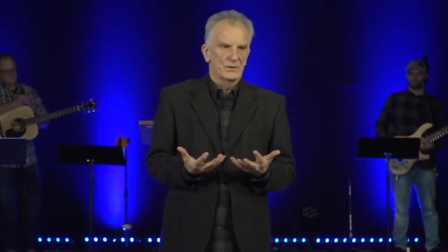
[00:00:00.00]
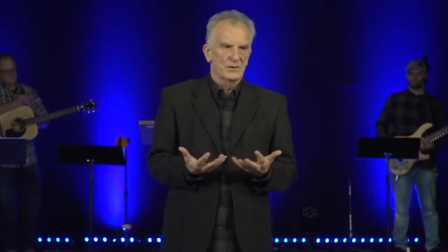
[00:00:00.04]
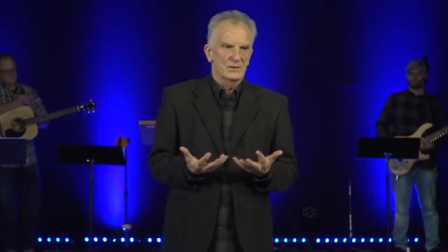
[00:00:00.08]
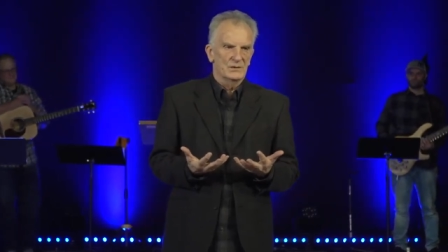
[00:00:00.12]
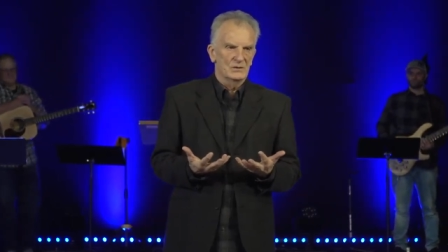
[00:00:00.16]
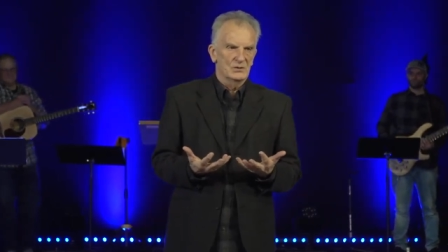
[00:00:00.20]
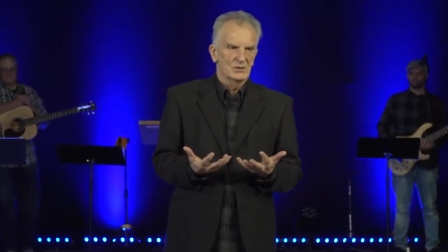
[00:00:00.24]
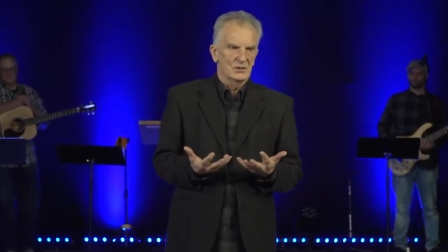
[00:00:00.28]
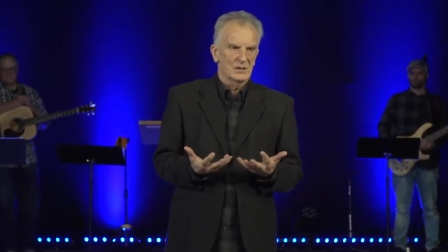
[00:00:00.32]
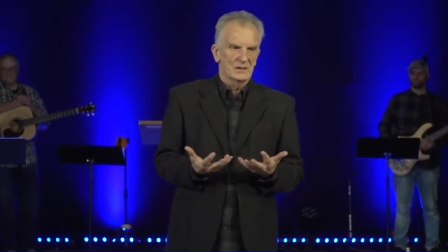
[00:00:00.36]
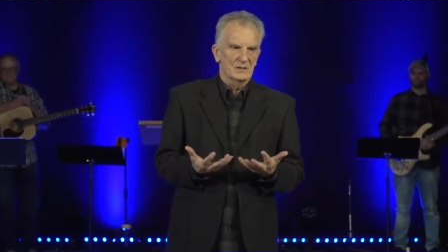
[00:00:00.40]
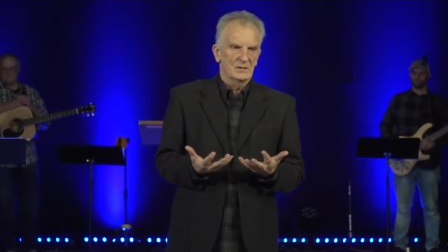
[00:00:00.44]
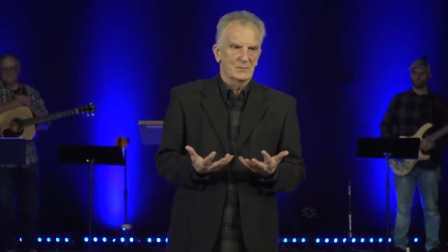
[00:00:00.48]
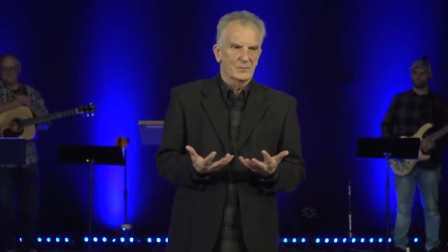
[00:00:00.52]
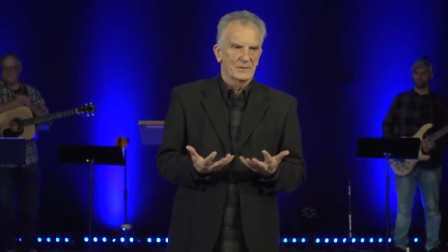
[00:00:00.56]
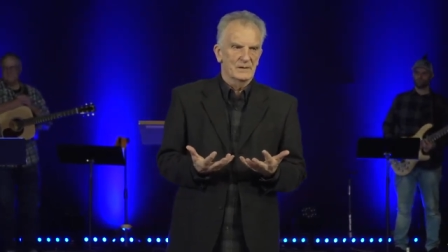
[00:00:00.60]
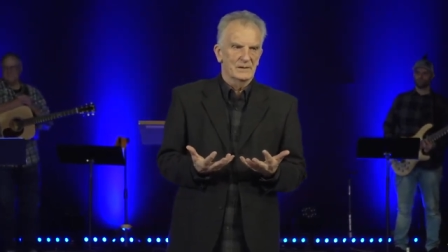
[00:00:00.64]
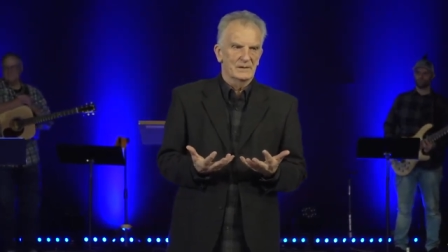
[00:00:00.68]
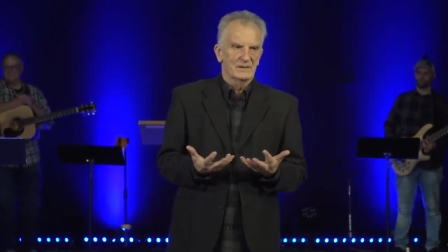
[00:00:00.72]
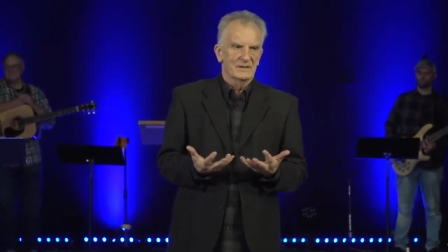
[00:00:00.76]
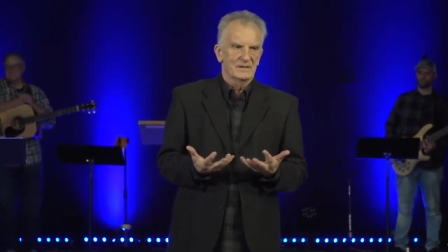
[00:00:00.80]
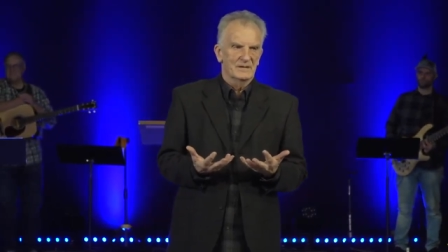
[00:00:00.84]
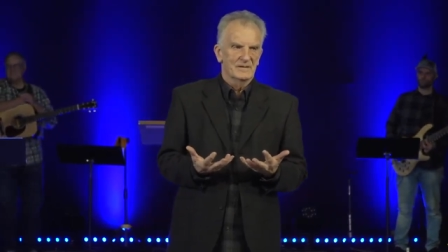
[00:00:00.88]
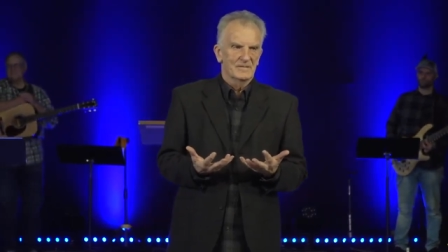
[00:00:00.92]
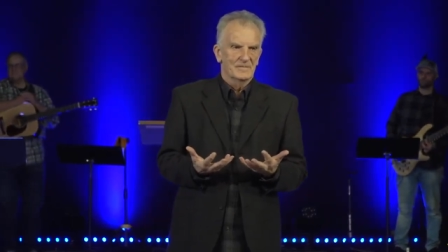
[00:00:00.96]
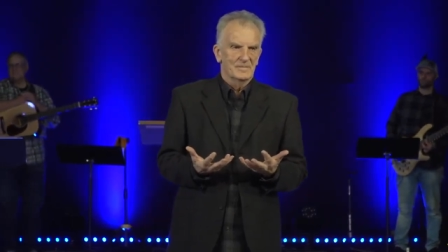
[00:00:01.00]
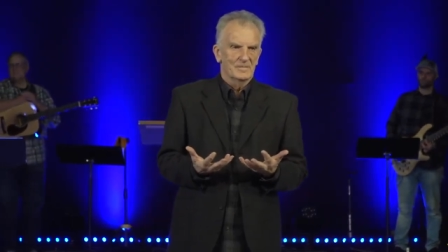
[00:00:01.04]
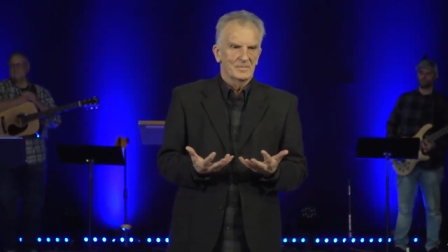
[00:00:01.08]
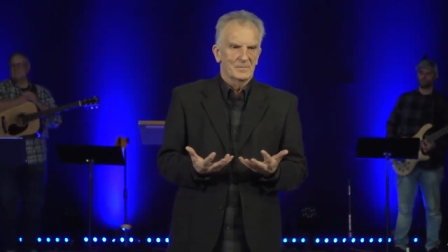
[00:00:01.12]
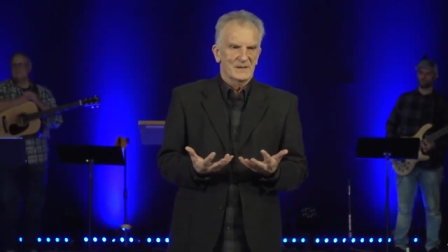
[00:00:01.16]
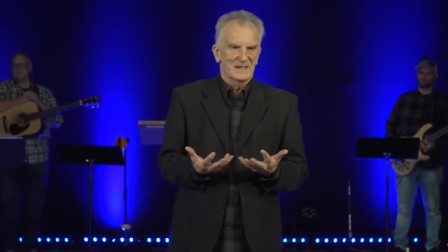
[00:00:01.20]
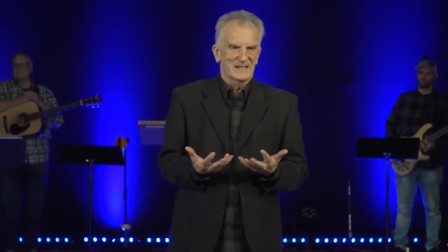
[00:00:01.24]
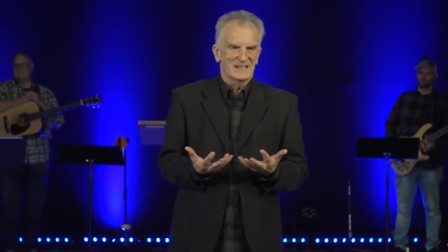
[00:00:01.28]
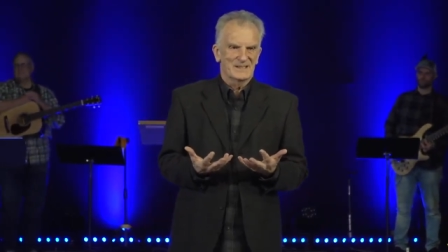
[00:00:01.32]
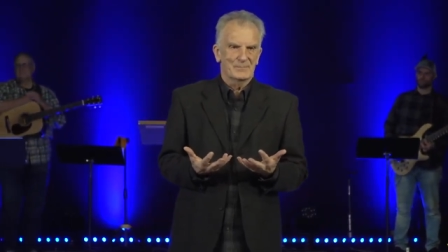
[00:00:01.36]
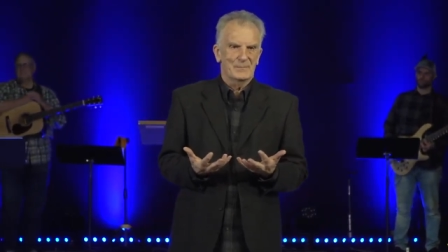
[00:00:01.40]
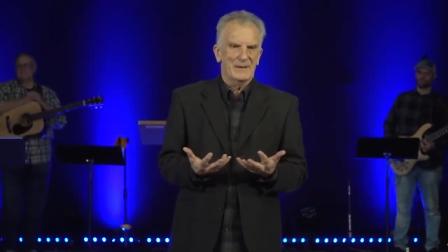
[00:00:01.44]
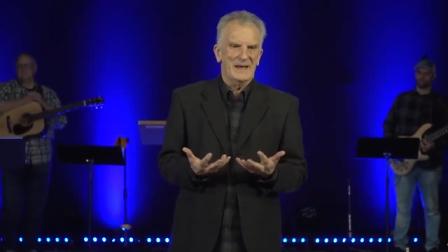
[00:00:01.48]
than judgment.
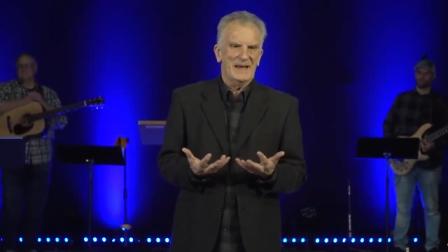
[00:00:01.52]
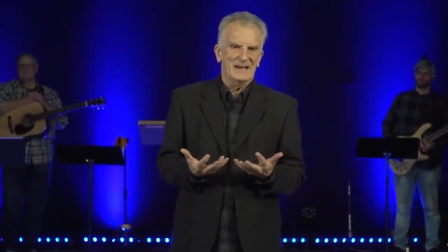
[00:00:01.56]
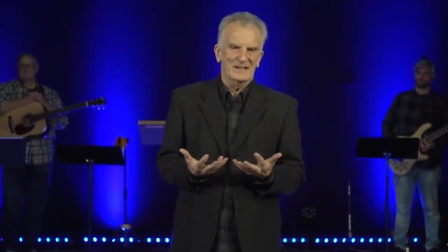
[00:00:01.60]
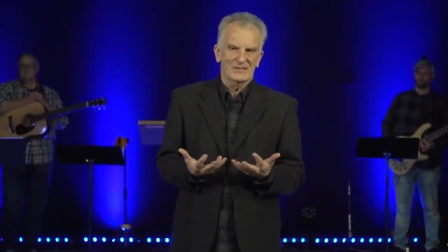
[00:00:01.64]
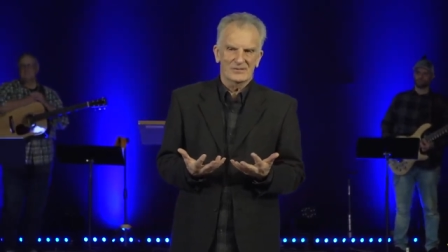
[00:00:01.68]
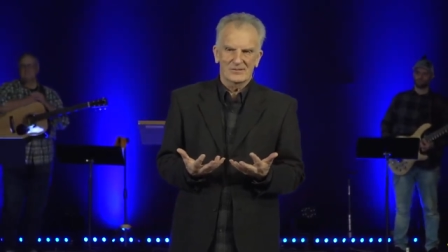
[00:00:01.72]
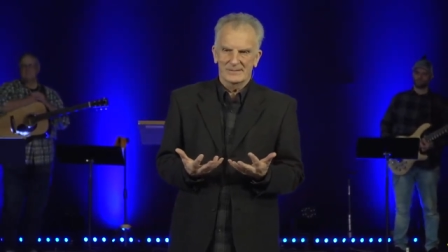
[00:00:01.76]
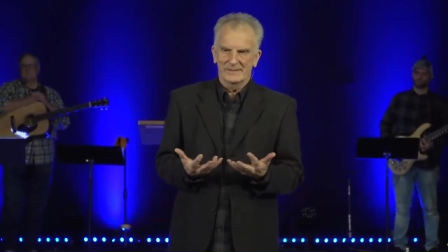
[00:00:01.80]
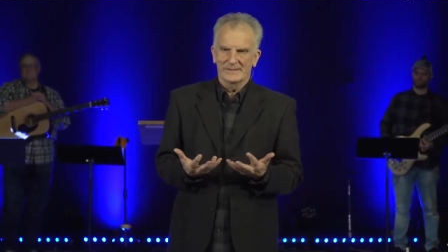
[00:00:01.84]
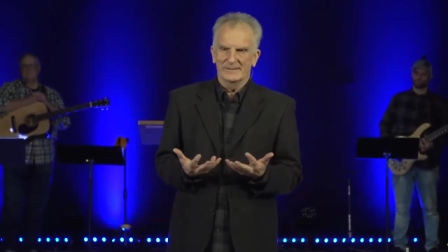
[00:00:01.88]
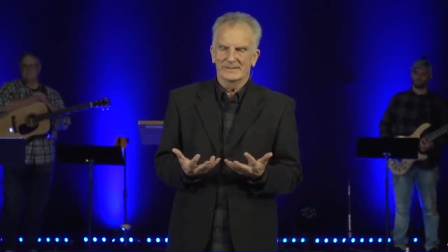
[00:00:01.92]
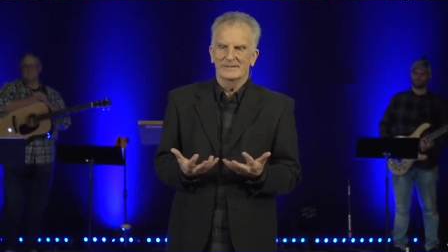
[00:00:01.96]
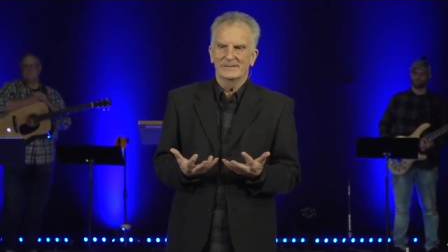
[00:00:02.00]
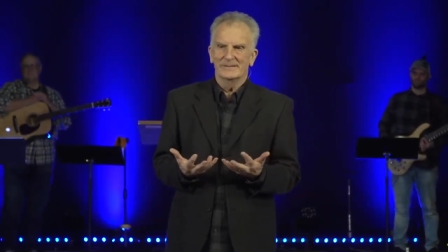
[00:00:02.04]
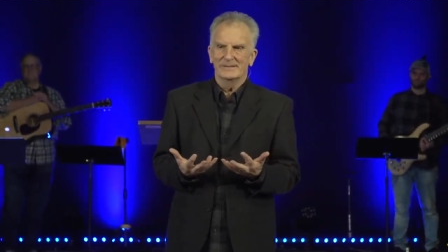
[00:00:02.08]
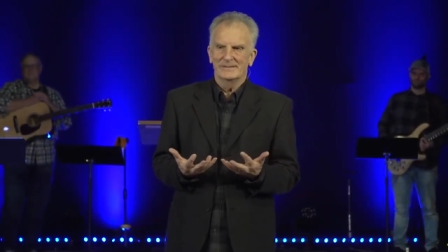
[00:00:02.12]
It's passion.